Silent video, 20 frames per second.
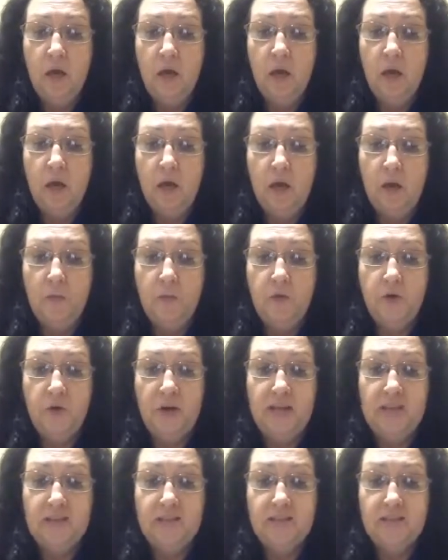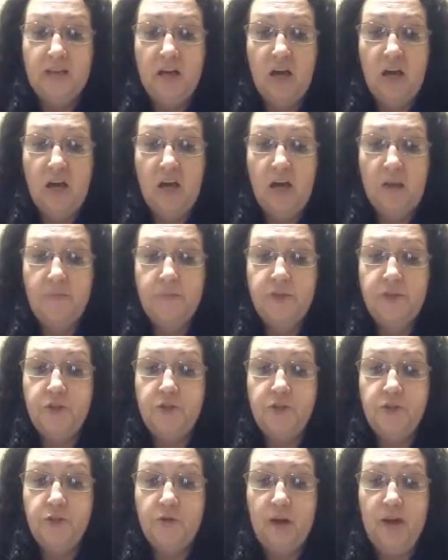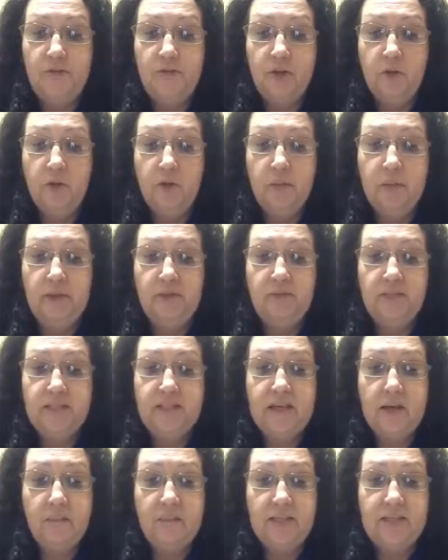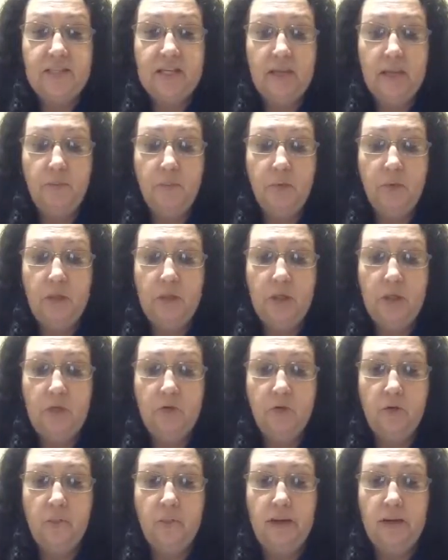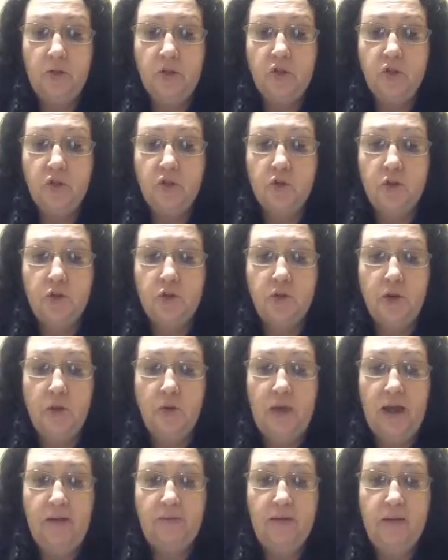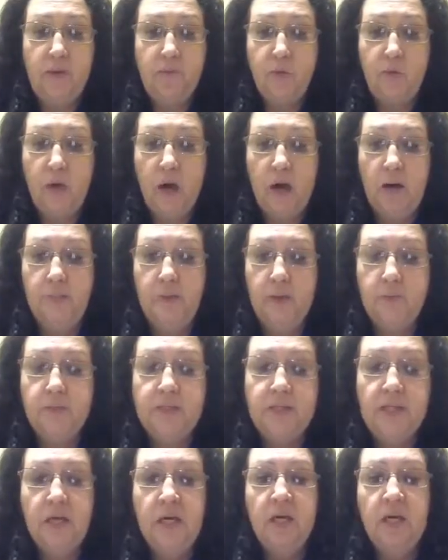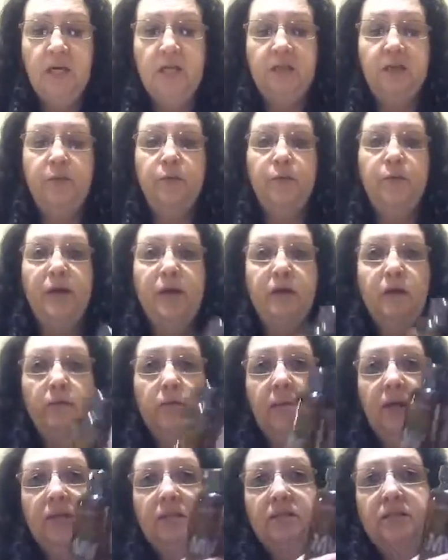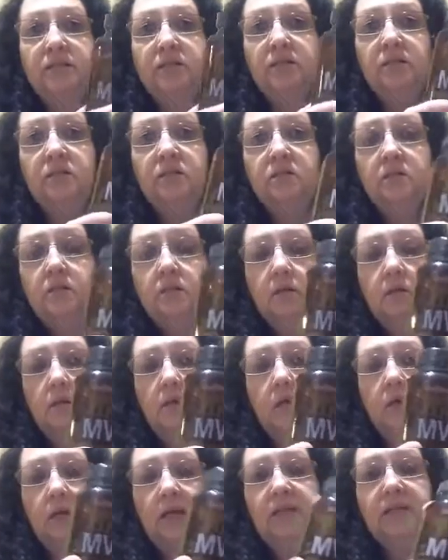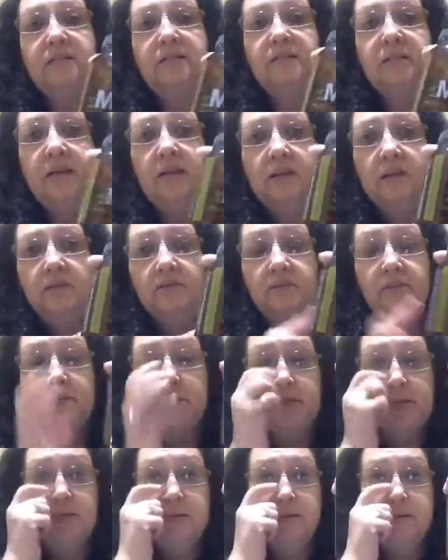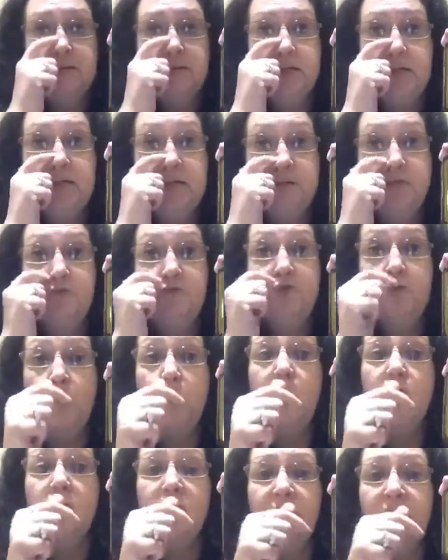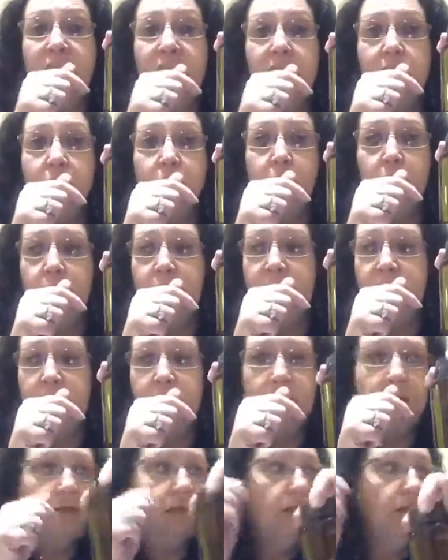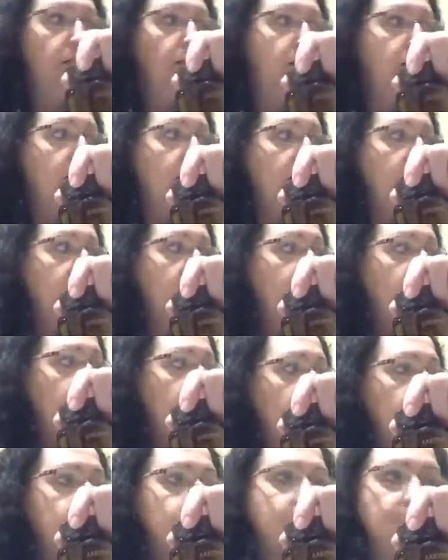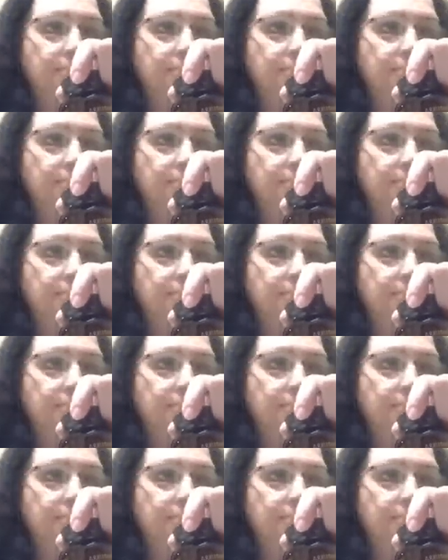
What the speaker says: your enzymes. You do have a little bit of a tummy tamer in here to make sure you don't have any problems. Now the recommended intake of this is 4 of these per day. And